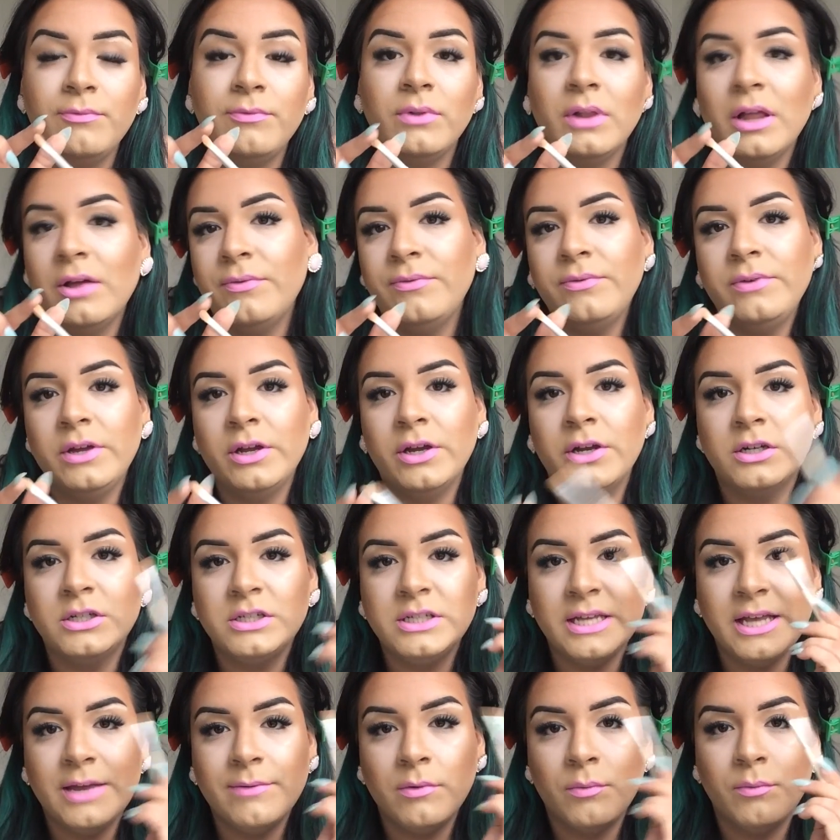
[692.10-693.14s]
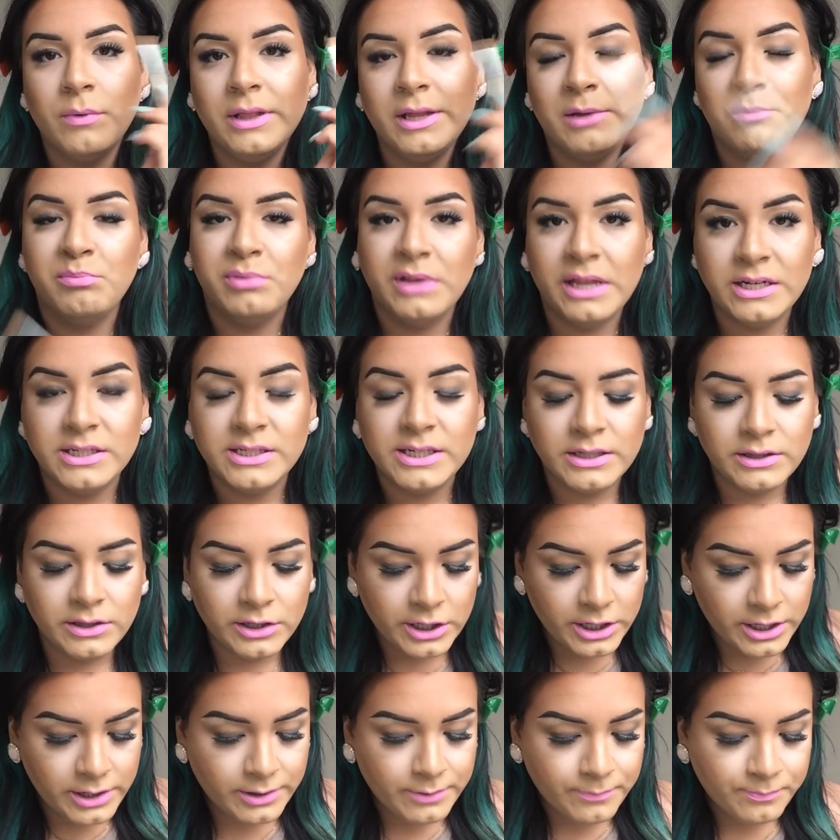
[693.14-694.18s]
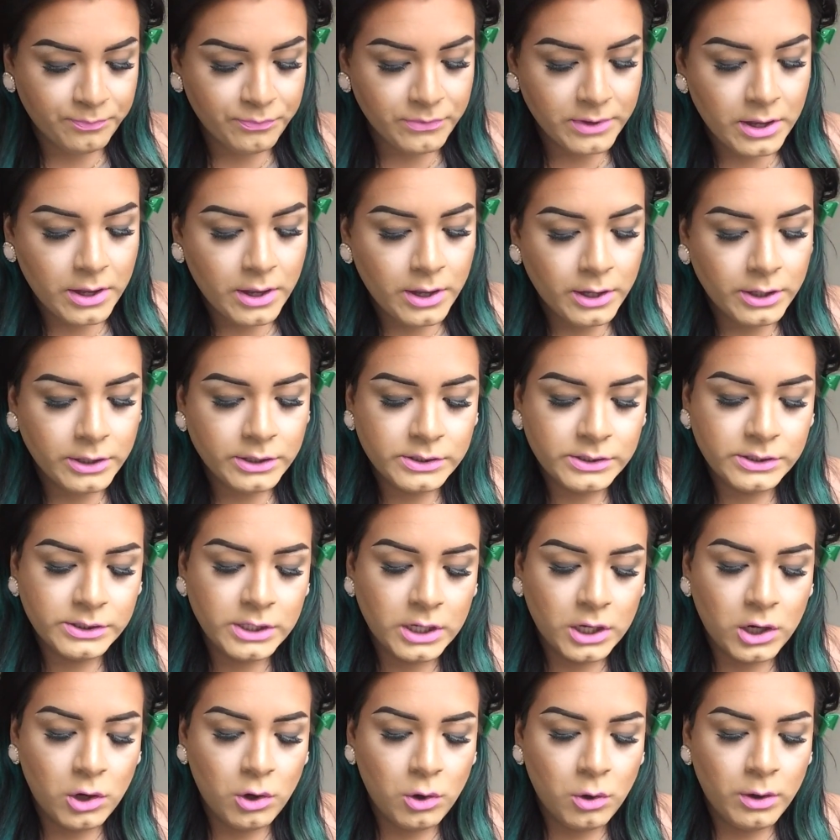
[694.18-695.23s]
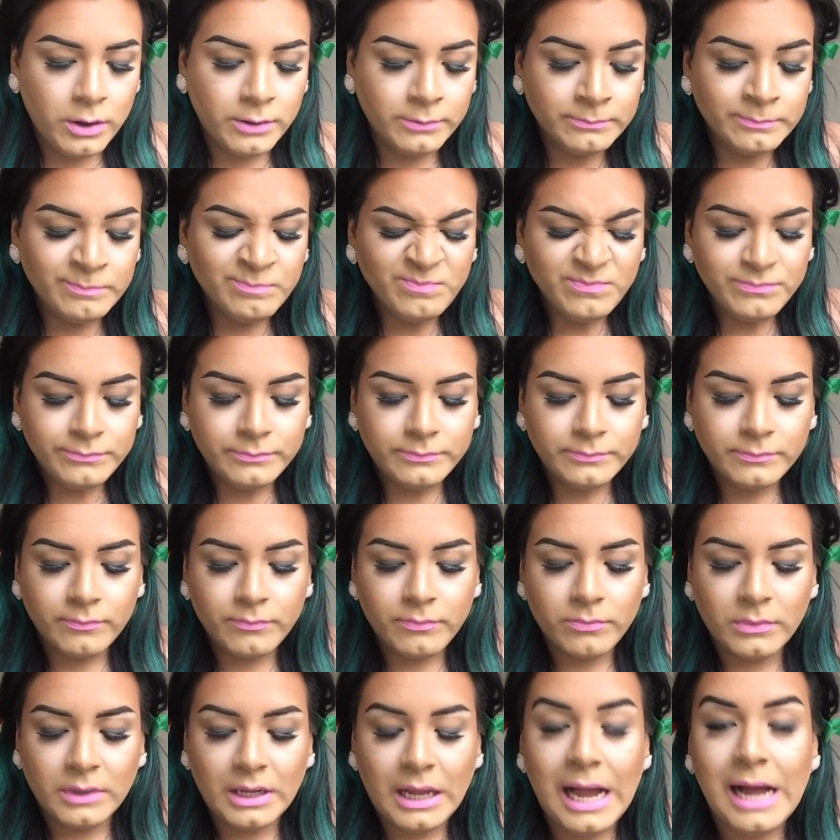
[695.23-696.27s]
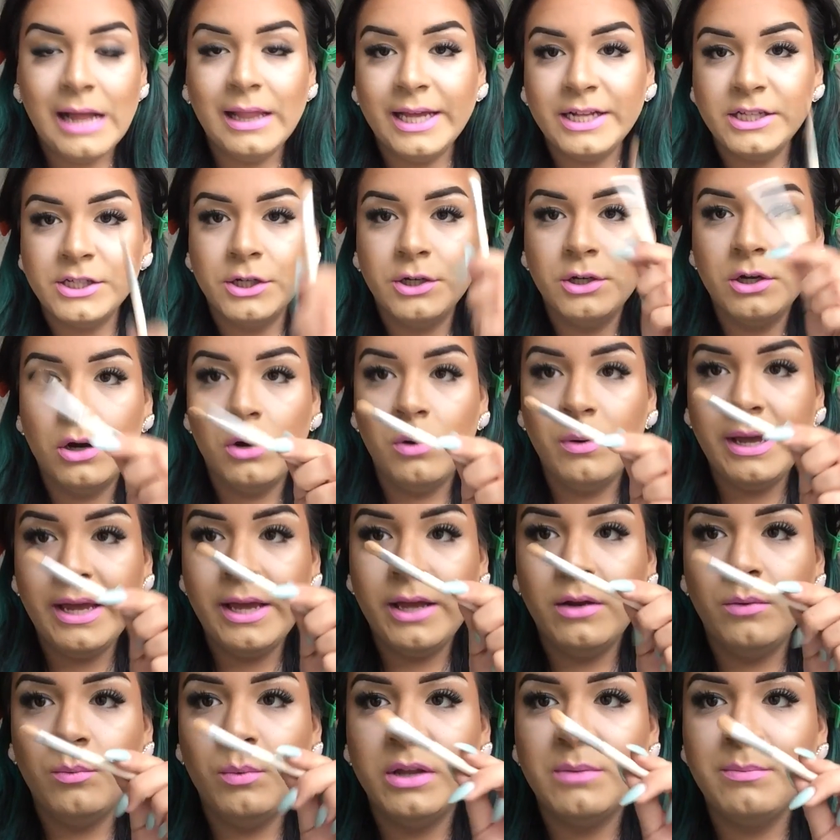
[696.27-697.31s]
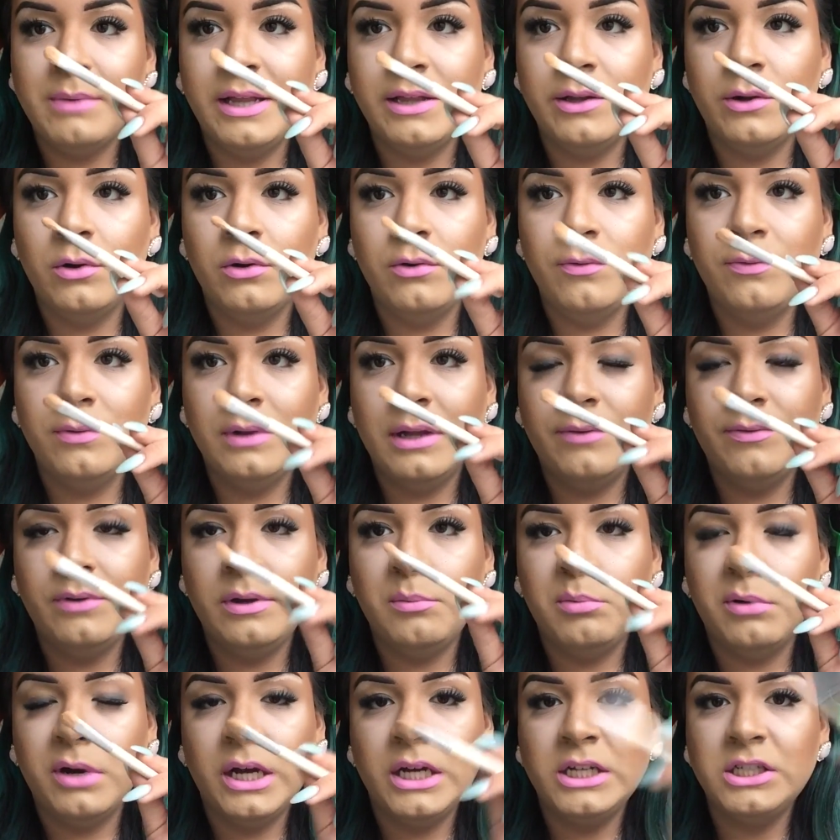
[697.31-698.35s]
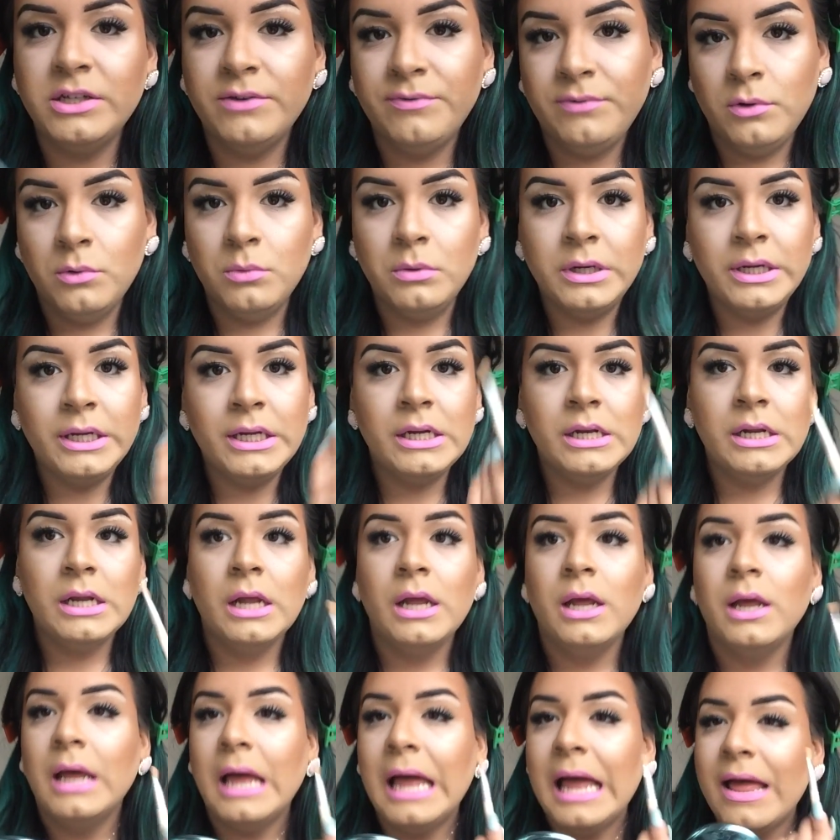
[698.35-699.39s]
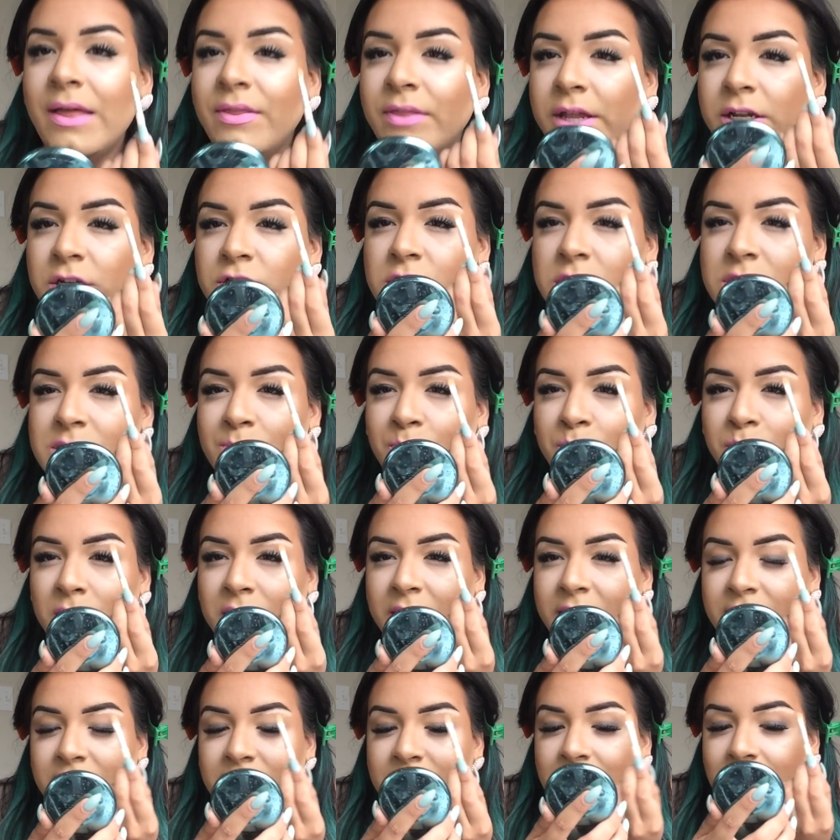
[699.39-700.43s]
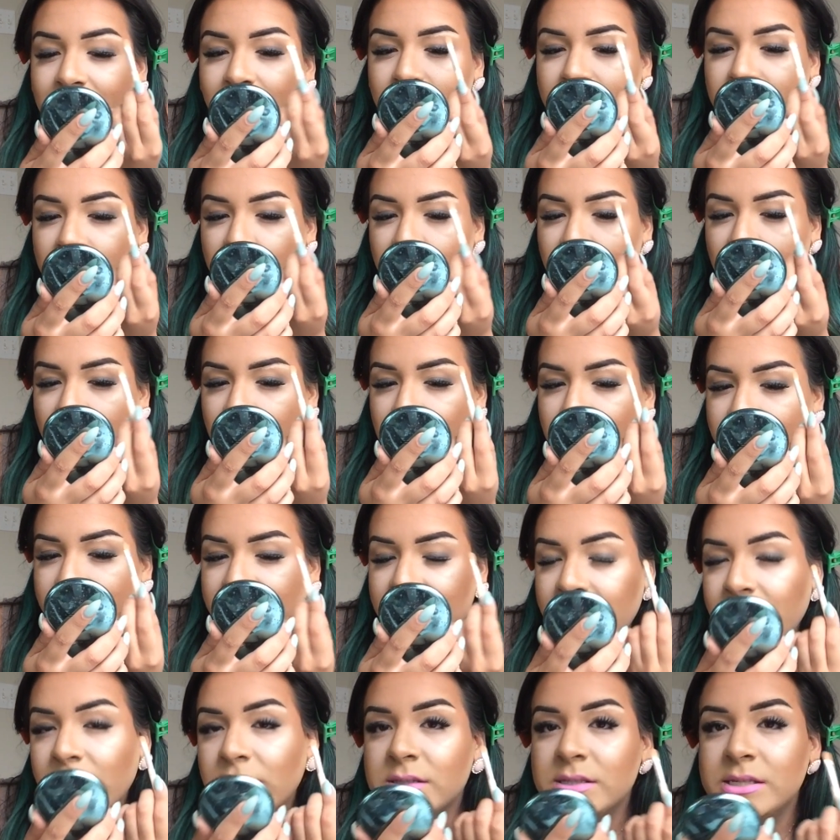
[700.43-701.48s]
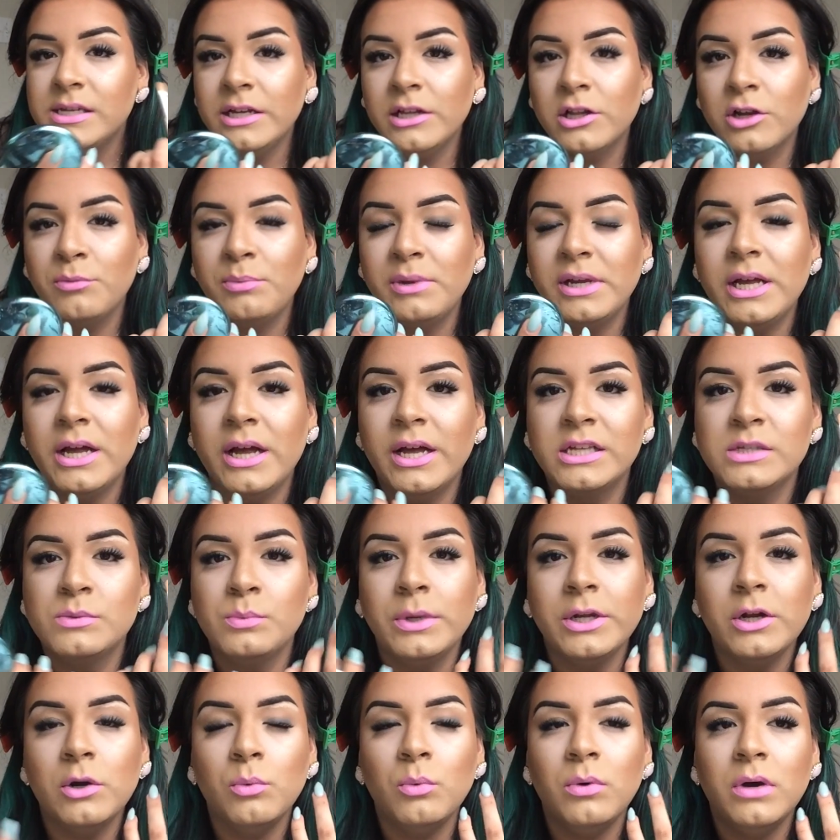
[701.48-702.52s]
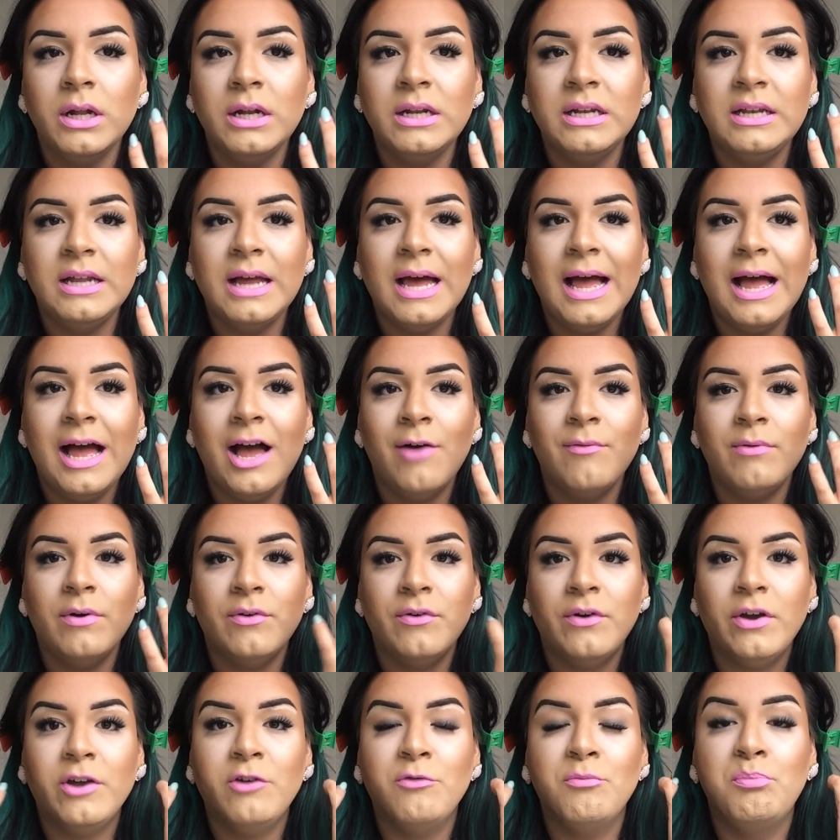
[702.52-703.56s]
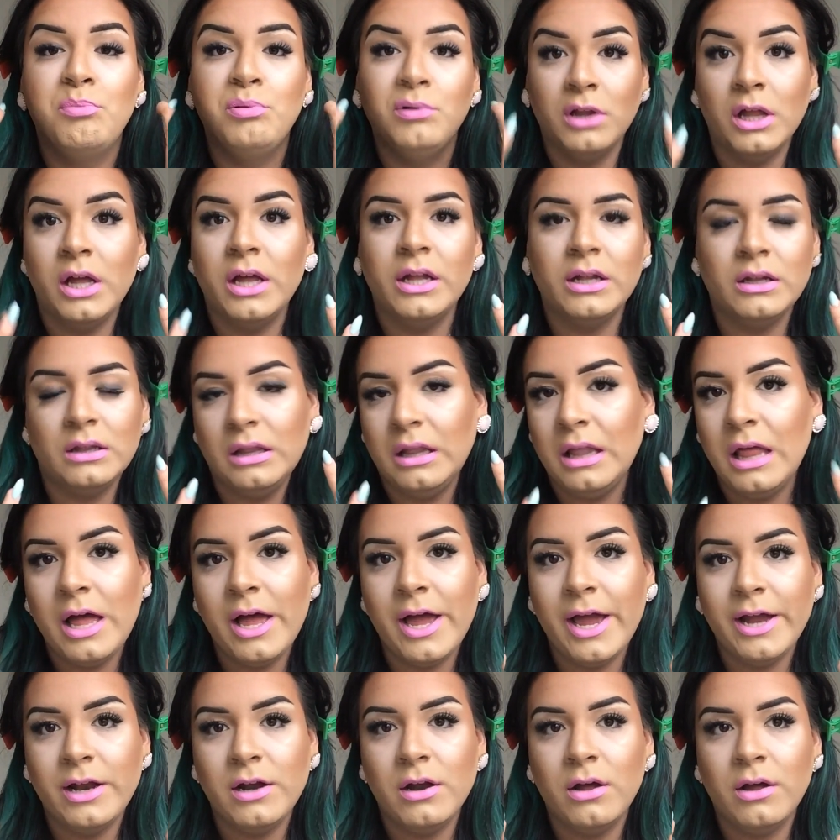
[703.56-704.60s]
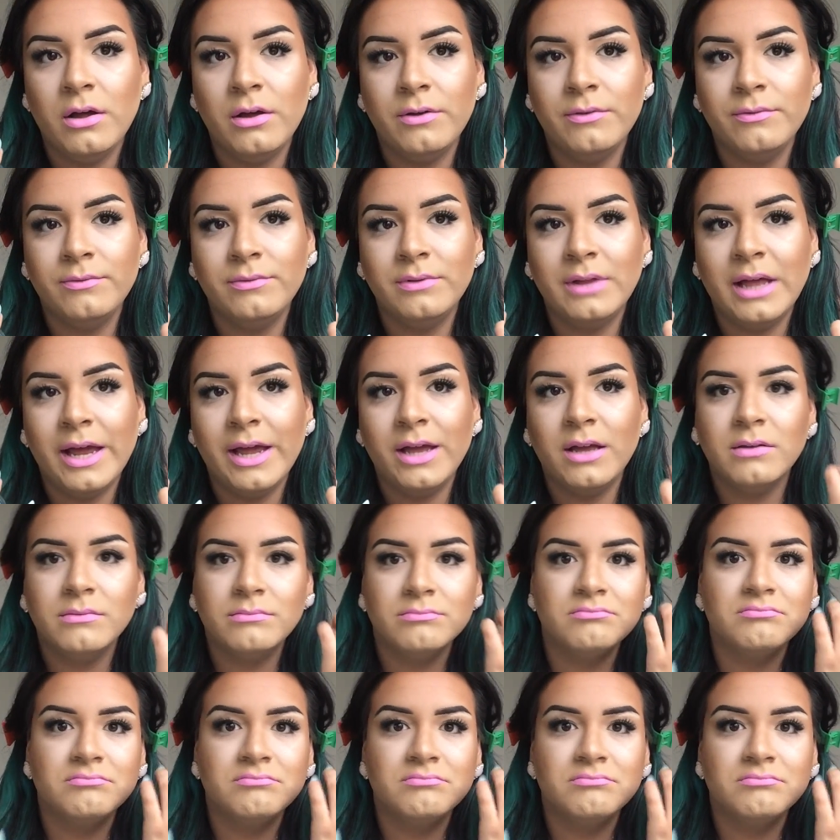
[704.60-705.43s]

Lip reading: fluffier to give a really blended look. So I like to go in with my little fluffy brush, if you would, and then just blend out the bottom of that concealer, because we don't want to have a very blunt line of like,